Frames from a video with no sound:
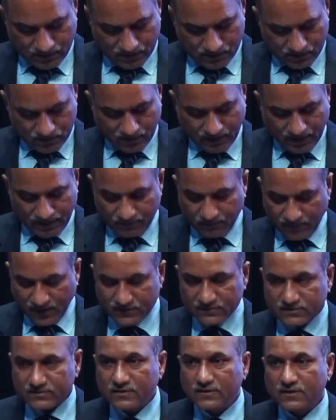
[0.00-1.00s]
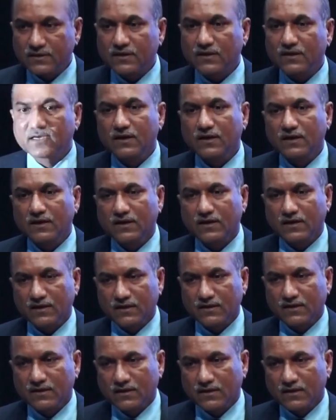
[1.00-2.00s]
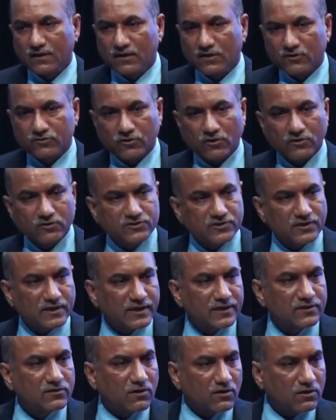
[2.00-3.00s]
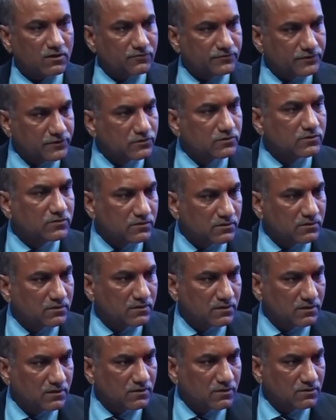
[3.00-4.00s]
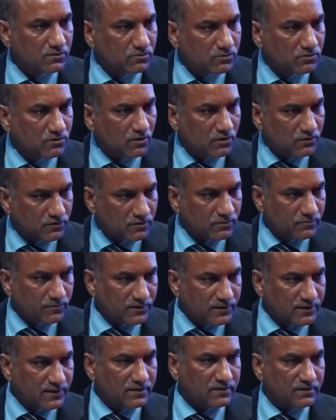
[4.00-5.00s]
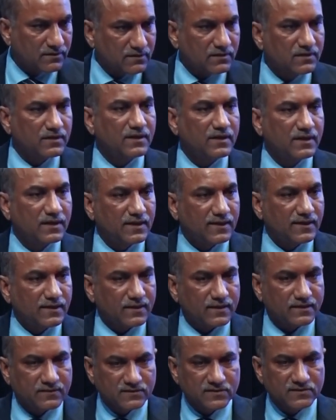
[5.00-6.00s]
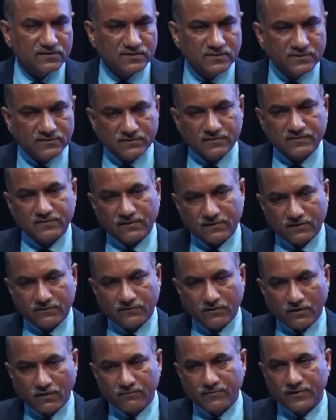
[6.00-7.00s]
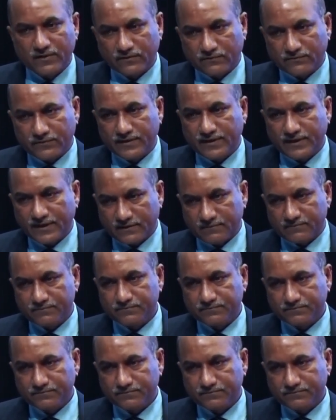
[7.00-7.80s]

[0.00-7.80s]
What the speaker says: So I must congratulate all of you who contributed in this decision of Government of India